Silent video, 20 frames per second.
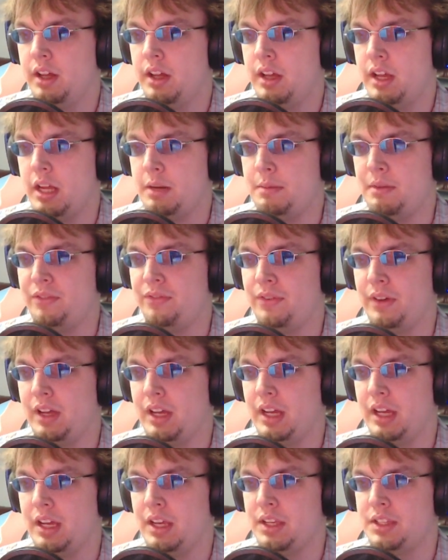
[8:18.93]
Enemy
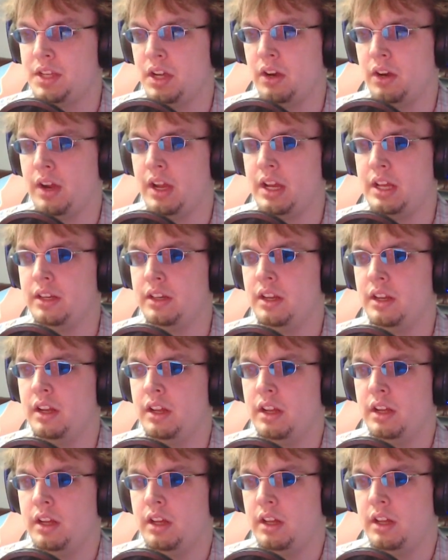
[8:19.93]
phase, alright.
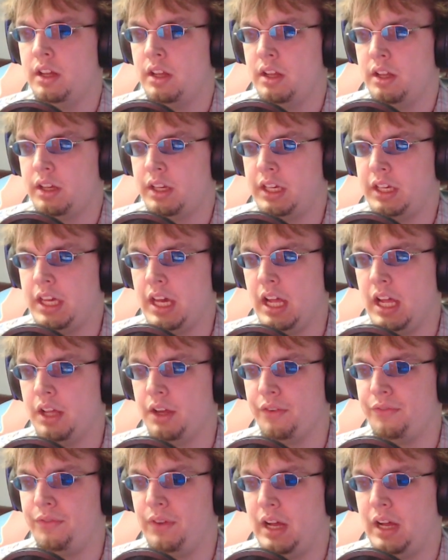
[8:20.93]
Kiel, you're
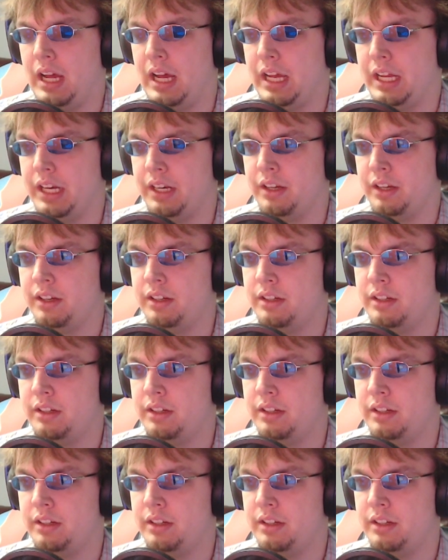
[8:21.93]
fine.